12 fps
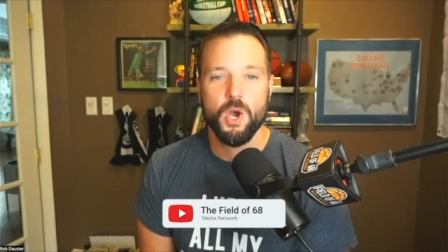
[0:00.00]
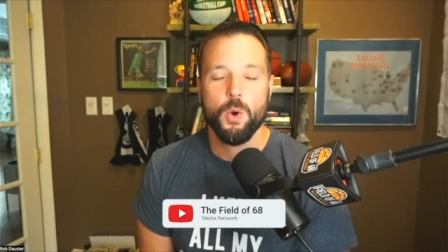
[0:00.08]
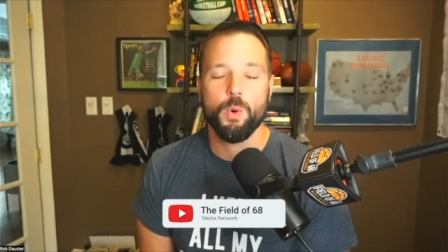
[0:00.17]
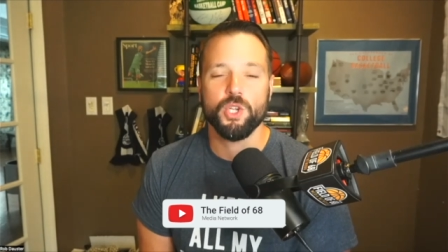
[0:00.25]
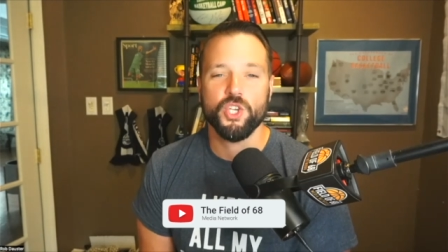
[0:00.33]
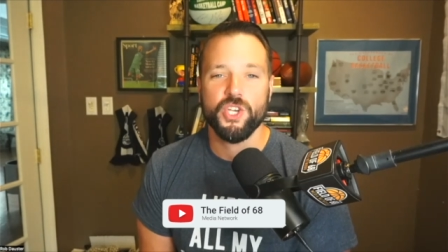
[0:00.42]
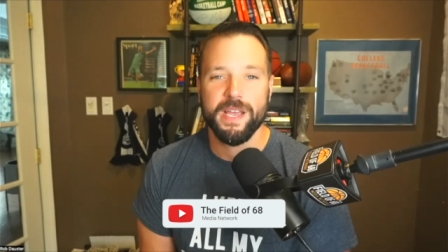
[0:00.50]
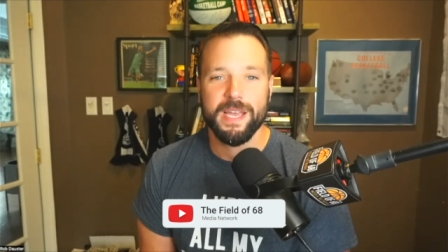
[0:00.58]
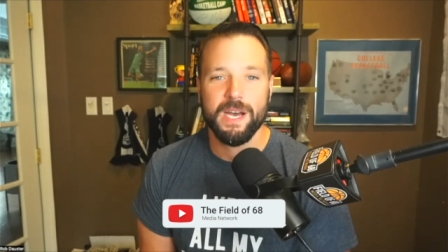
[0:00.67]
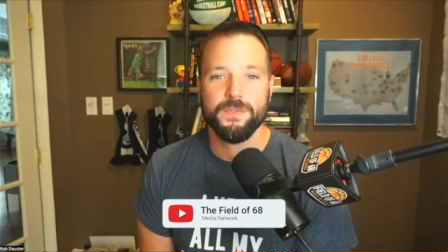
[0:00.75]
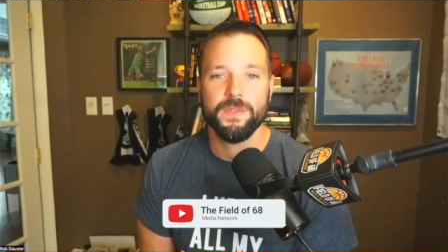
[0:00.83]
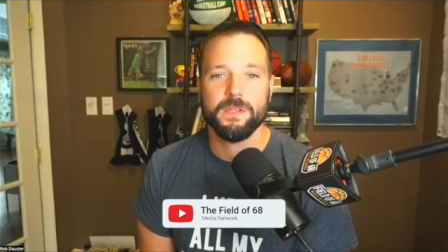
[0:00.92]
or check
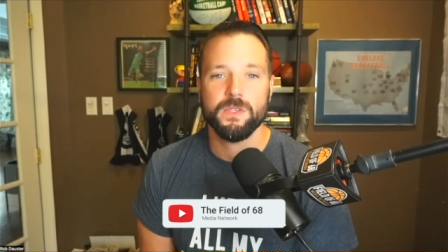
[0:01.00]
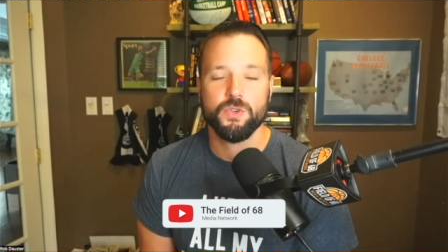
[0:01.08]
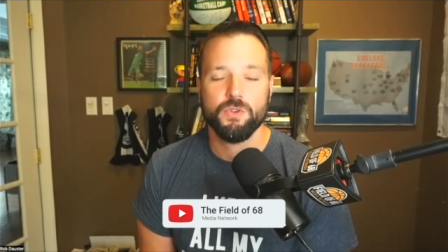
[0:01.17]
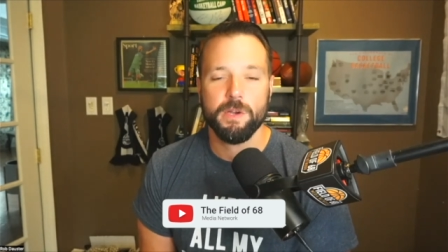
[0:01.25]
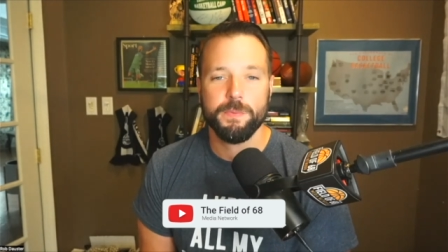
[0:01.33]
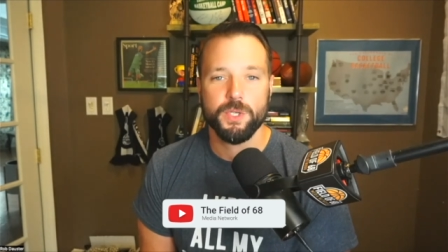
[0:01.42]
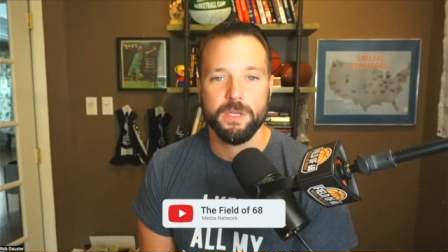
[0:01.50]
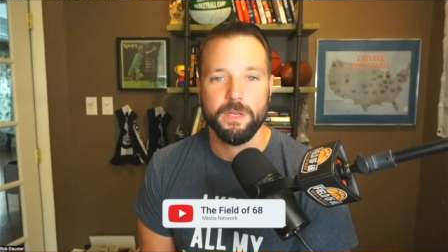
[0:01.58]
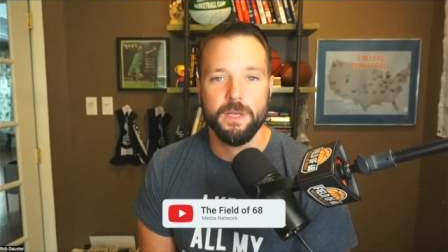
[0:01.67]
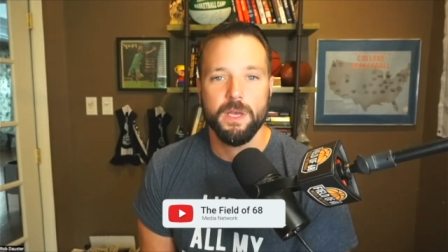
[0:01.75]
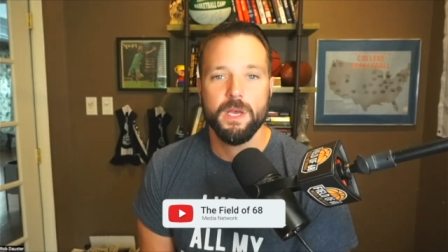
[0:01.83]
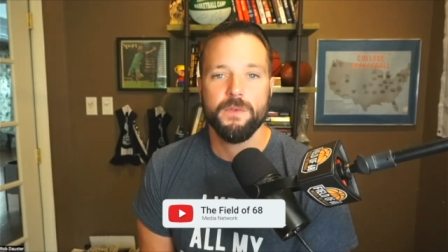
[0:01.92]
out the description
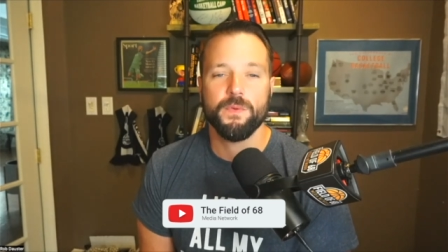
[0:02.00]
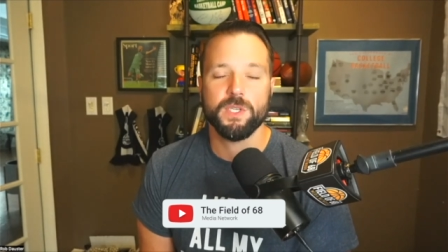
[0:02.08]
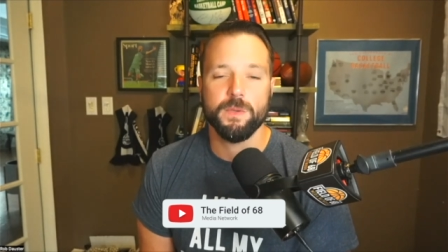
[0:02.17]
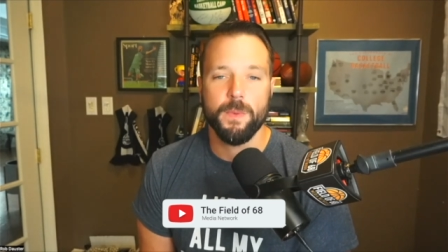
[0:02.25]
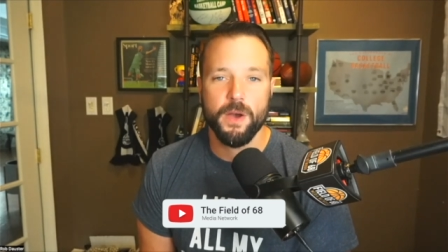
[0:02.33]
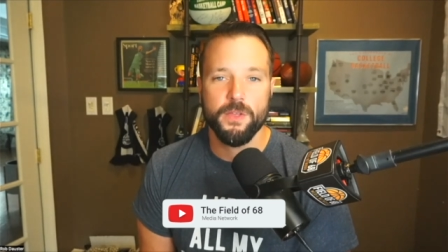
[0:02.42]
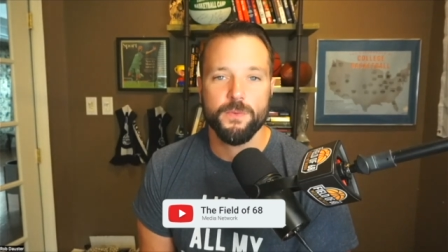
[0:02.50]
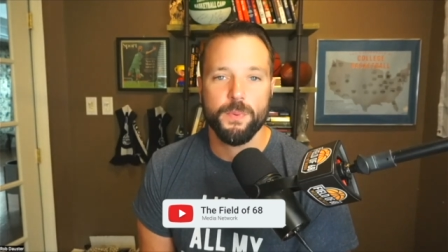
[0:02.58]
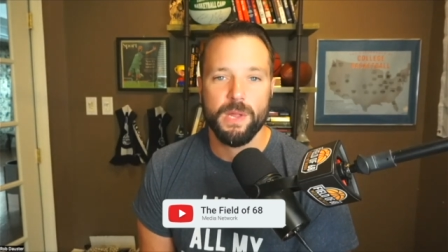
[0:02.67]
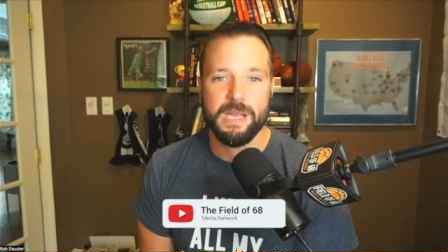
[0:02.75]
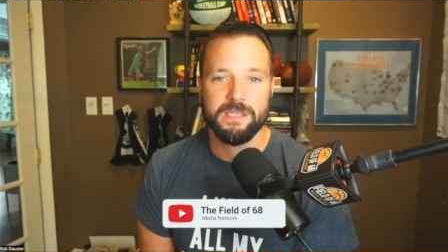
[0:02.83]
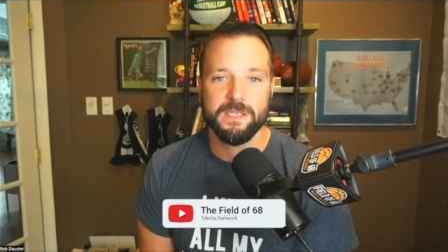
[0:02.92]
for some other
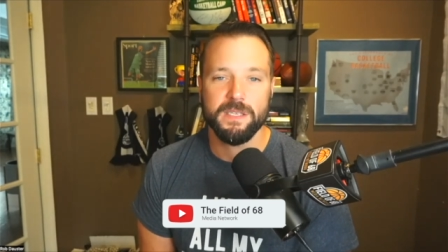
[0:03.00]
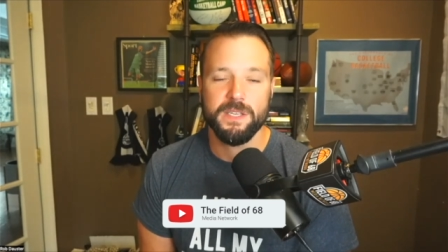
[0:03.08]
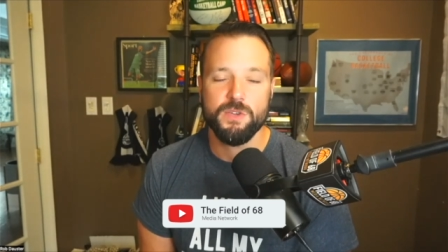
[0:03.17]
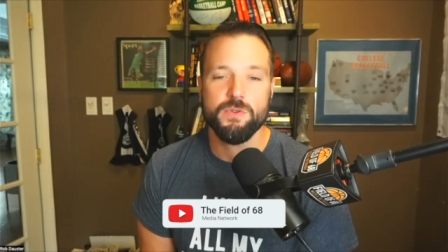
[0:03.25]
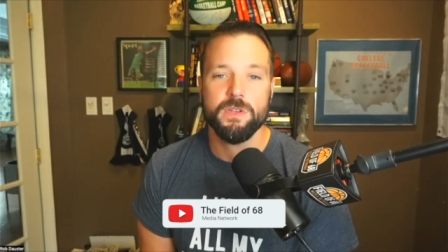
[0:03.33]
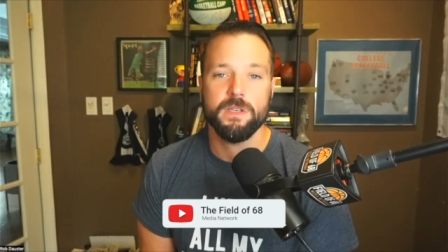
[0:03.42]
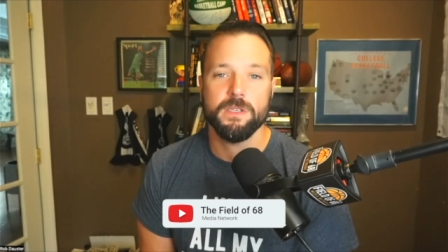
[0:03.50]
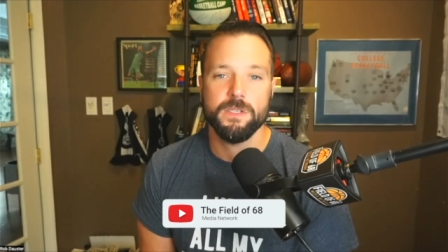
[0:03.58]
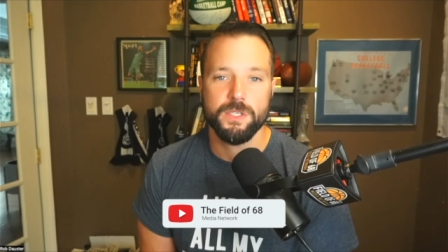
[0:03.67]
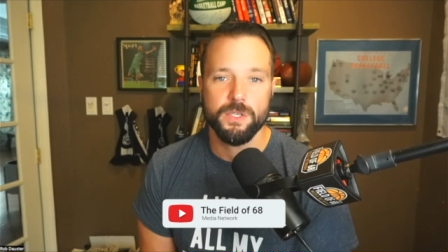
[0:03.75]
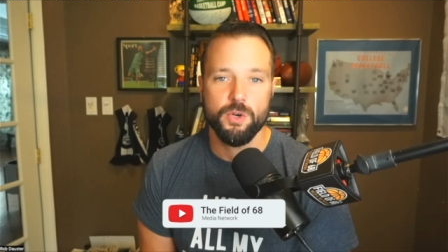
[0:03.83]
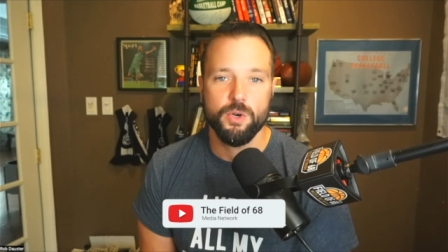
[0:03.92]
places that you can
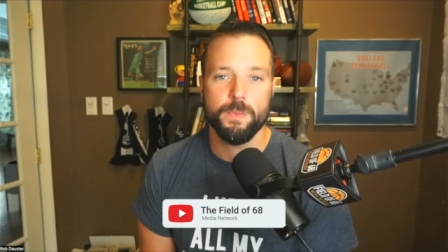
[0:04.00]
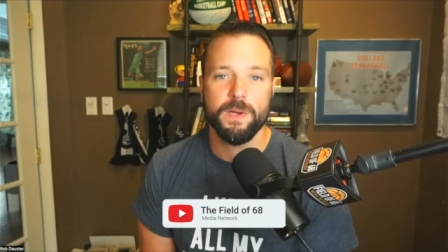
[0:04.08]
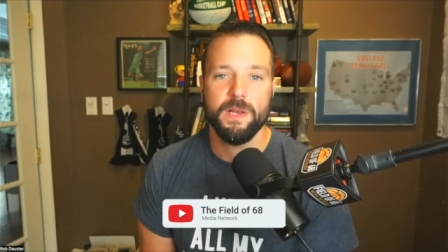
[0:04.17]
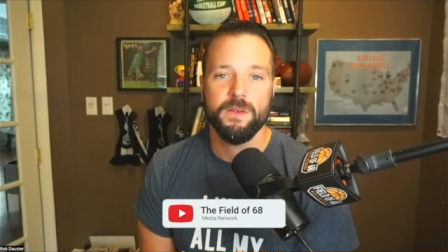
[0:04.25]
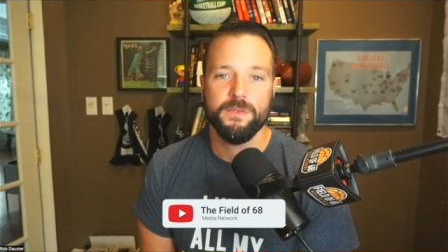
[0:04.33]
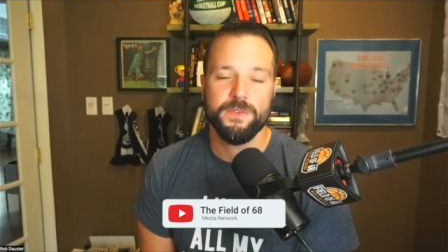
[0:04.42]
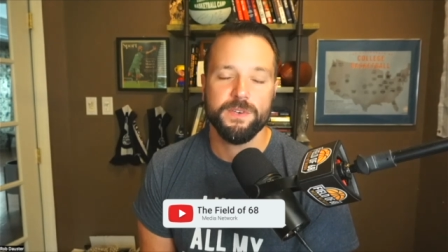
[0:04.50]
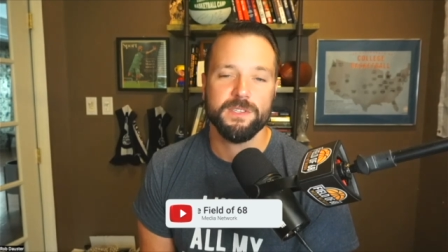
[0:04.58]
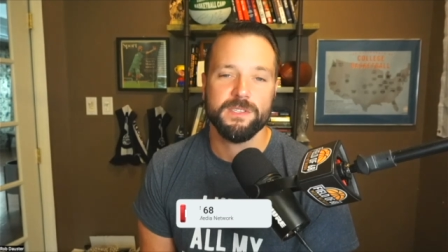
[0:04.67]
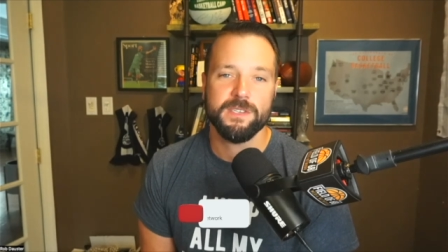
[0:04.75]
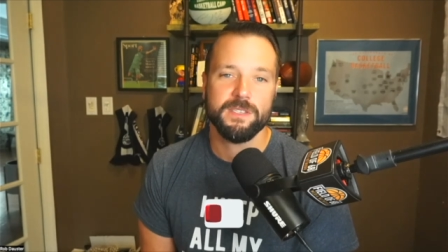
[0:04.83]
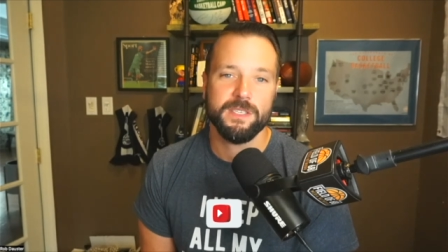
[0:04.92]
consume Field
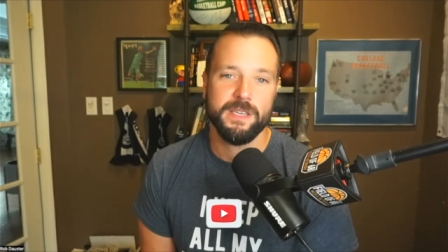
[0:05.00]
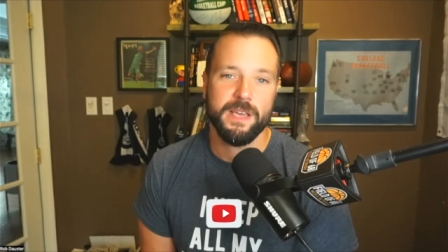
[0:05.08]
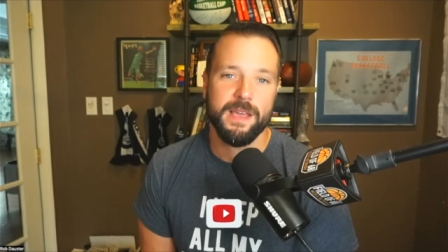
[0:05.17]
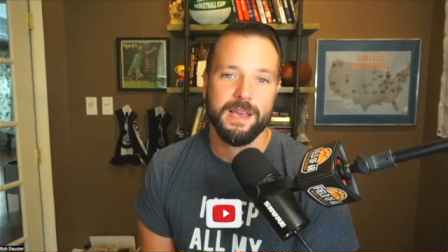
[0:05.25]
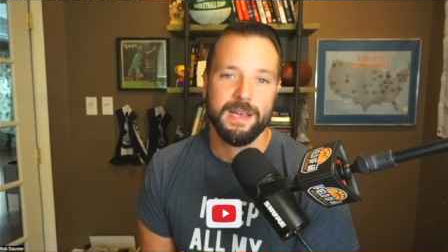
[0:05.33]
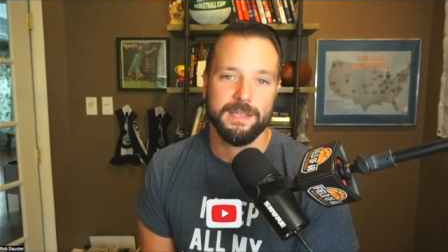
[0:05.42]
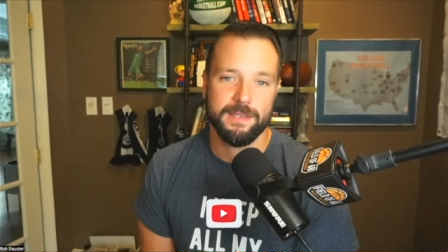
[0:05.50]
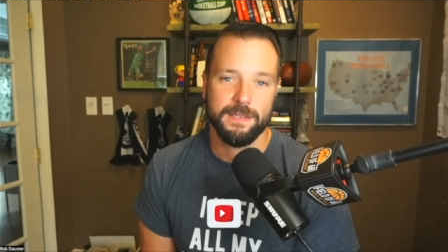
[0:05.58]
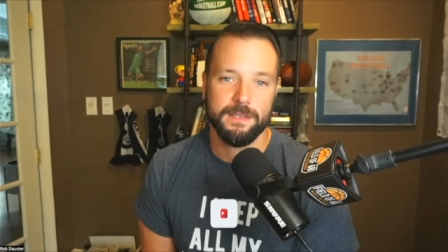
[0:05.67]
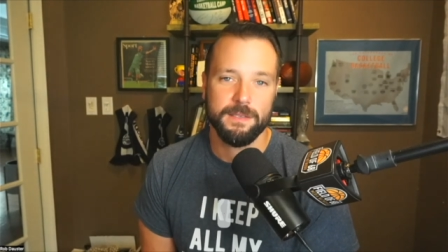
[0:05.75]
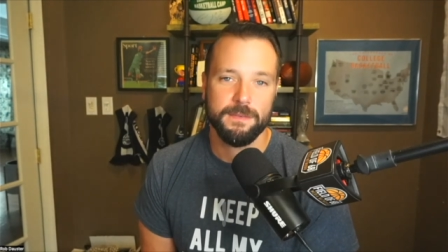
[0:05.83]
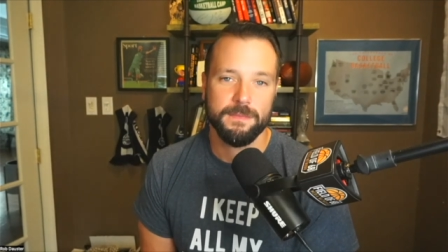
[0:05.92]
68 content.